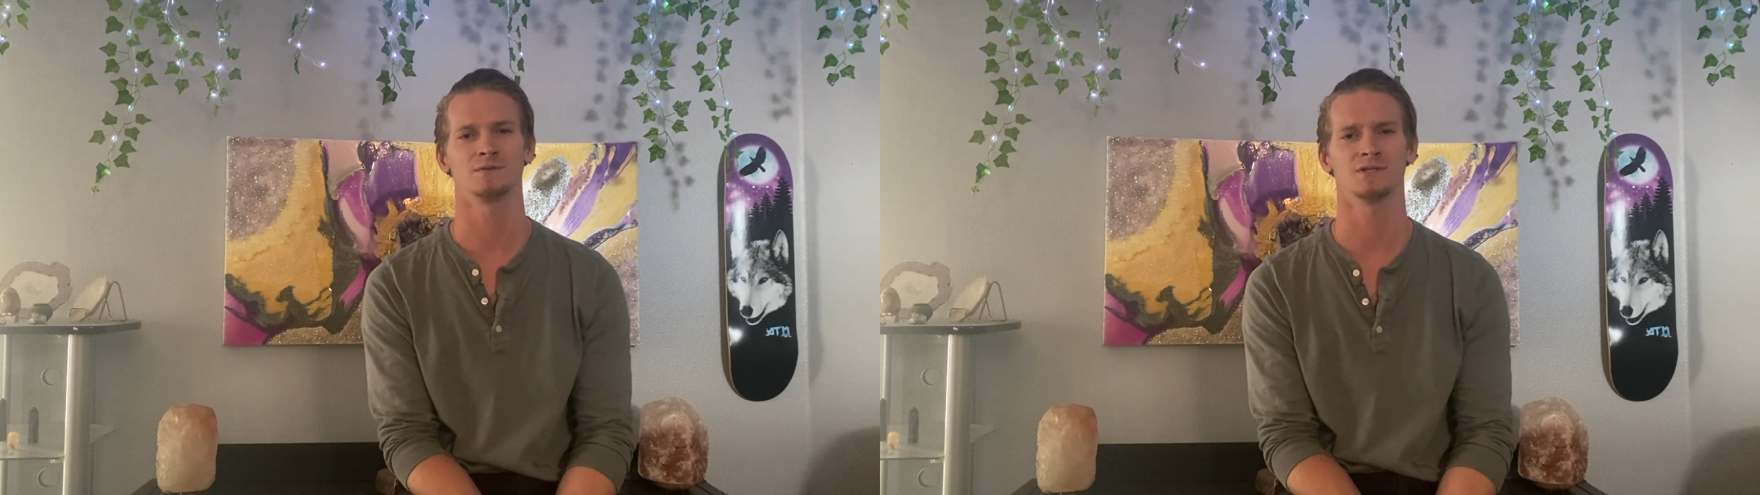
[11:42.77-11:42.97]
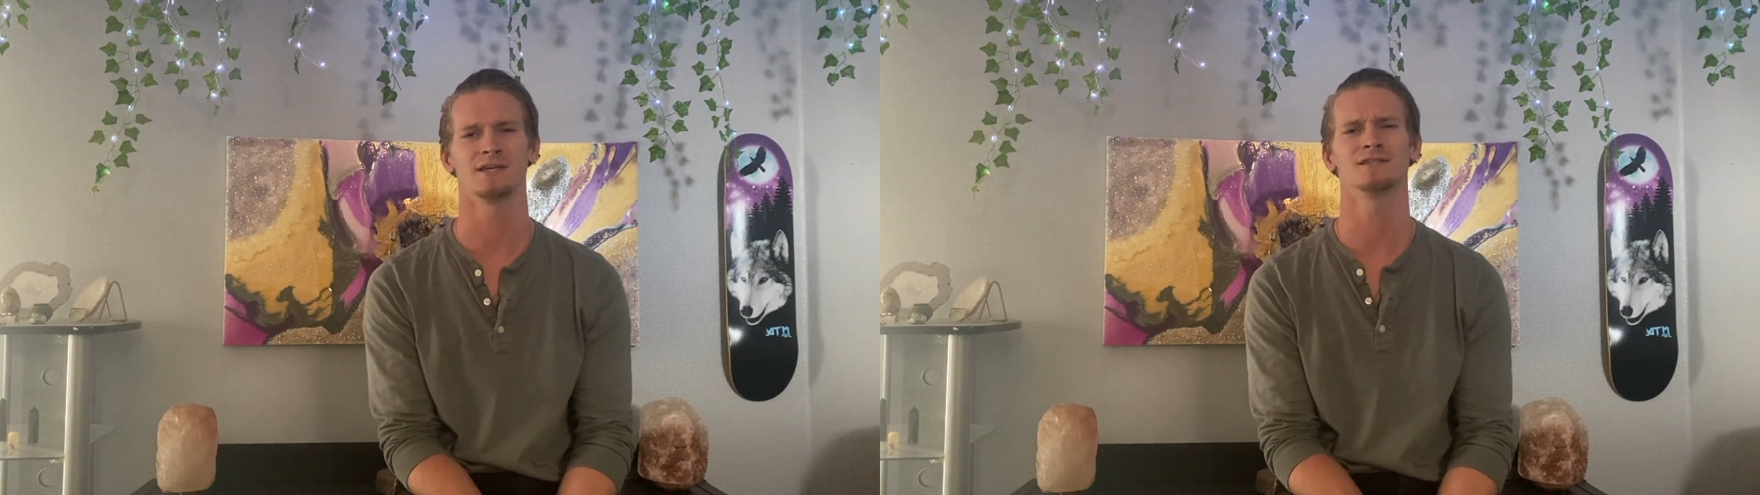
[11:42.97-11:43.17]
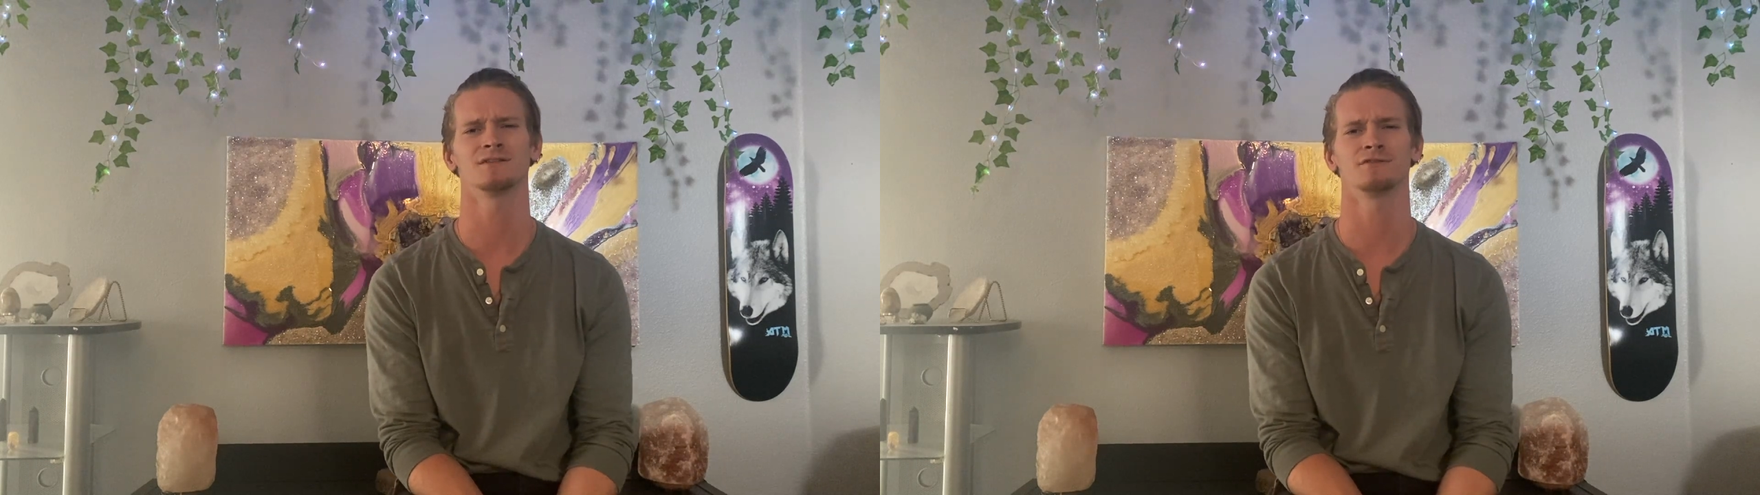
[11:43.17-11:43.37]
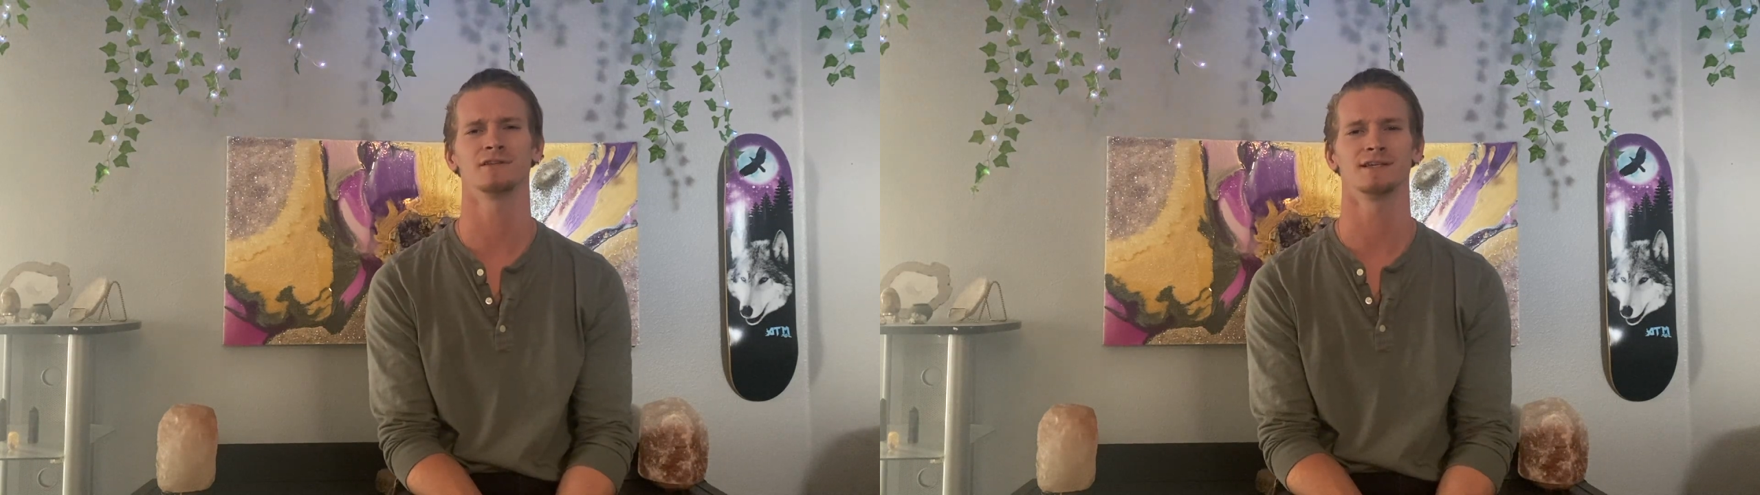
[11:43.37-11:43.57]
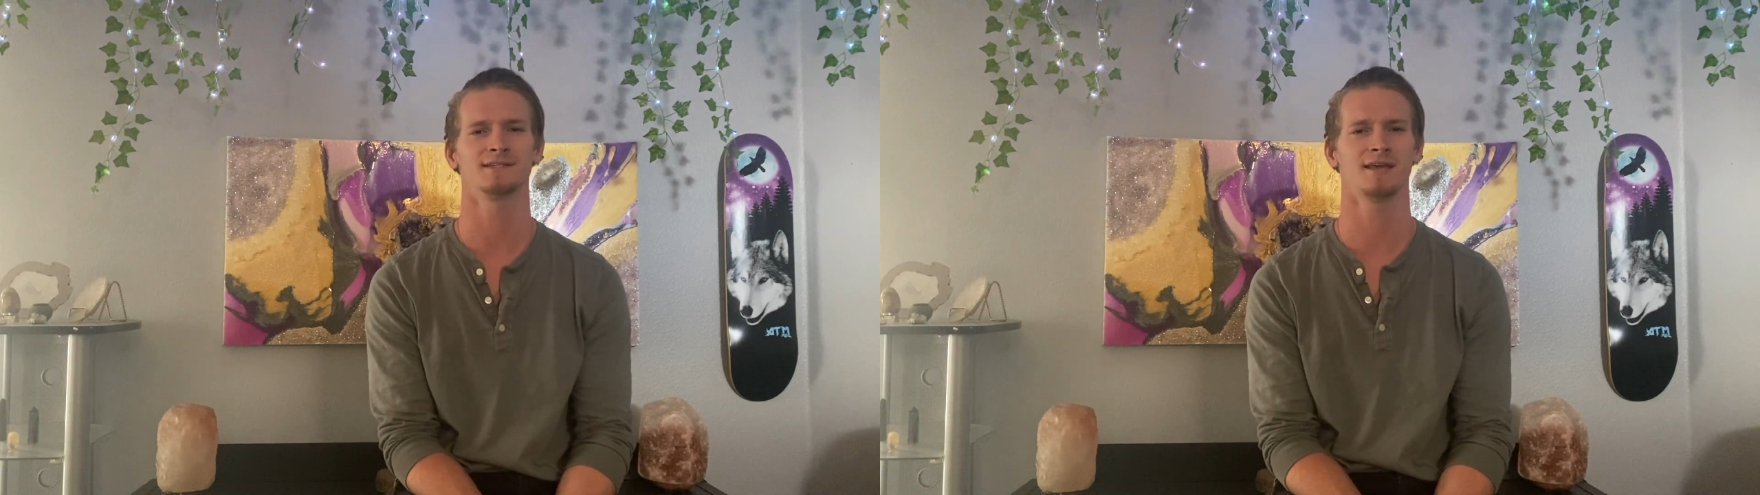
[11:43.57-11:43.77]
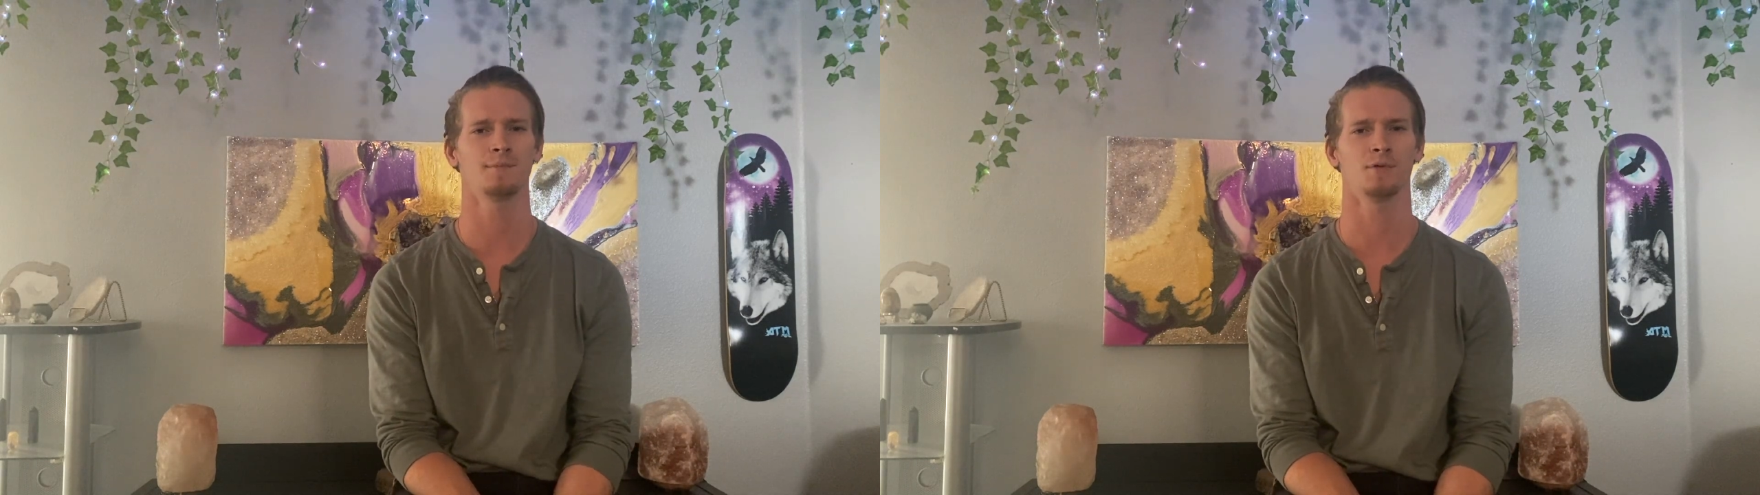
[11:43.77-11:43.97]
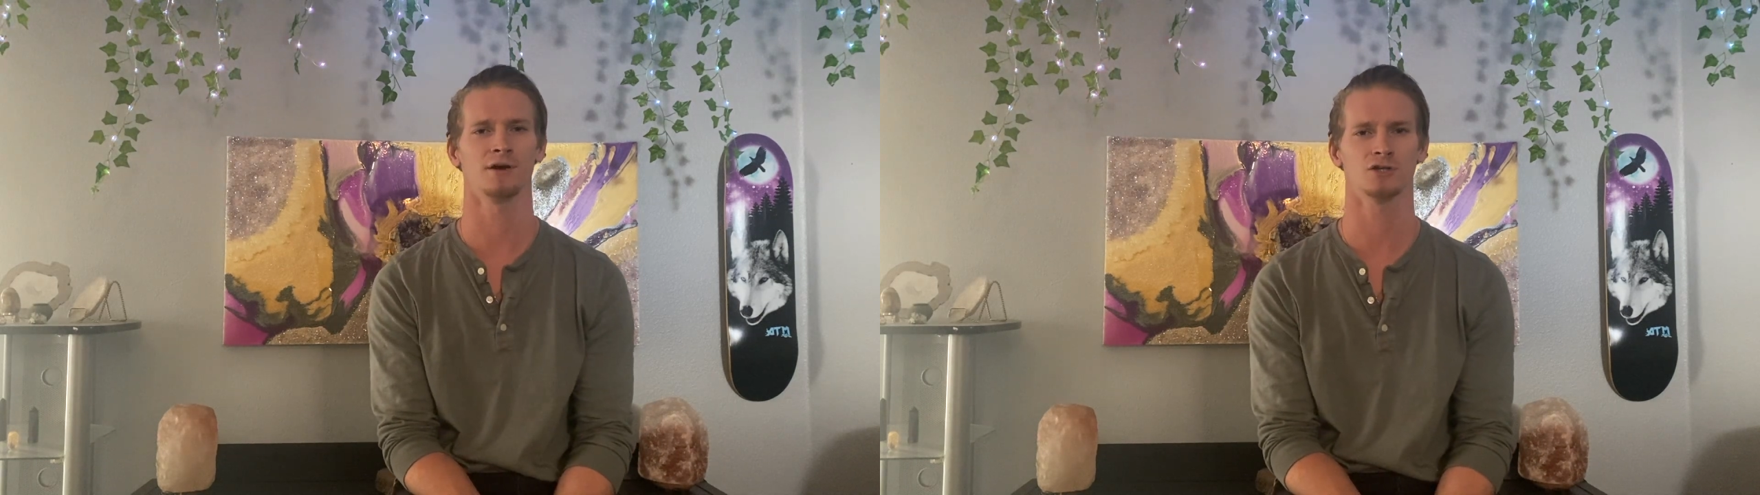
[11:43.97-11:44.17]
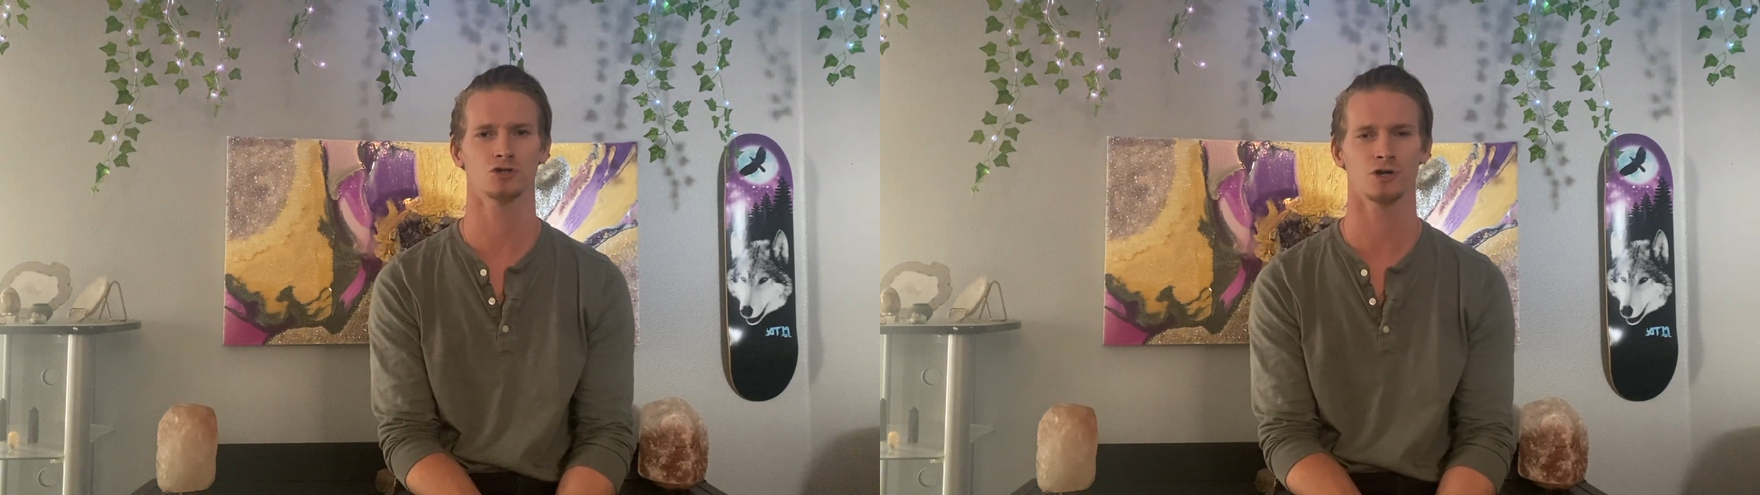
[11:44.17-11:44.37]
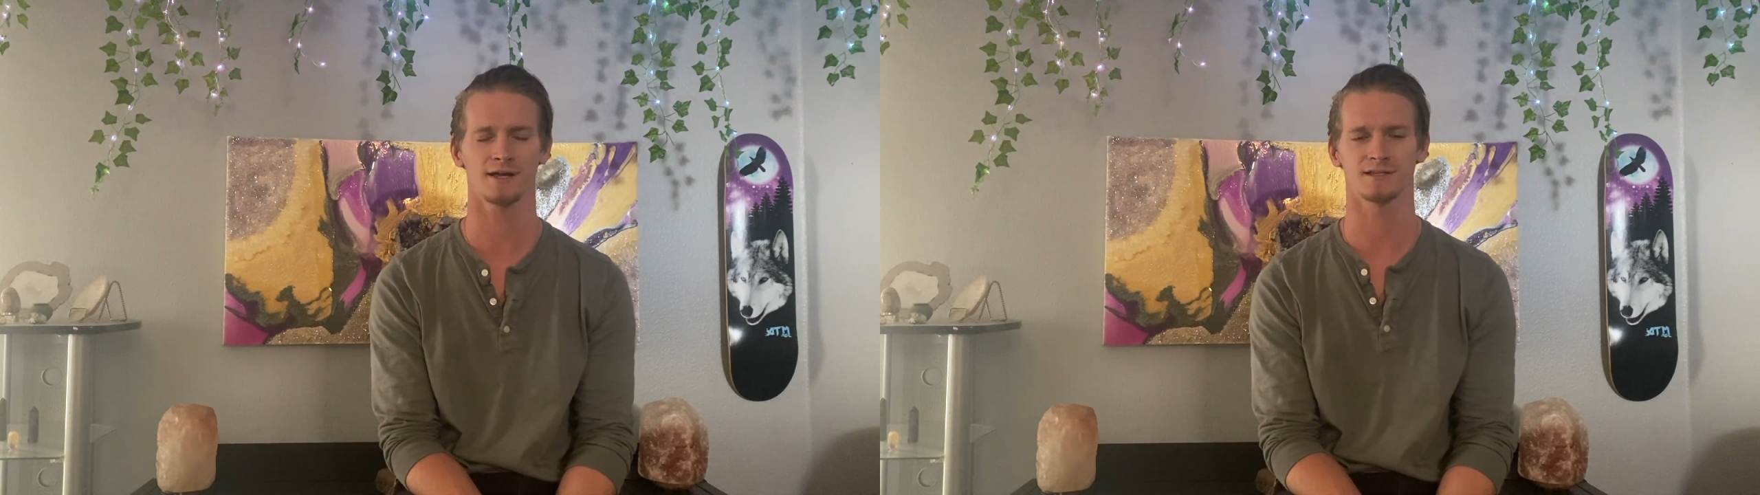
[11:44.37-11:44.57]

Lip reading: which isn't really a tip or a trick,